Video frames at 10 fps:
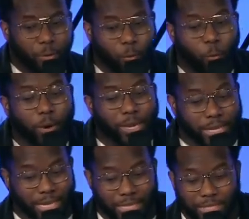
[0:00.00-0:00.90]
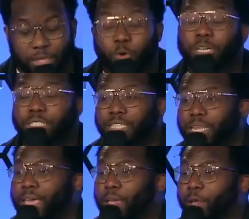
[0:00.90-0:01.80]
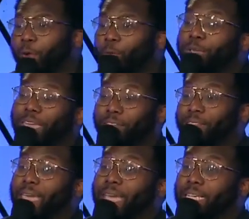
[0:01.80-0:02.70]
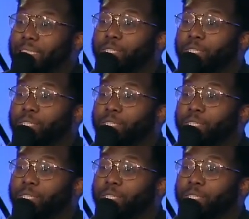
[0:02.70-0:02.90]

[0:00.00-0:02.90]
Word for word: What is the question that we have to ask,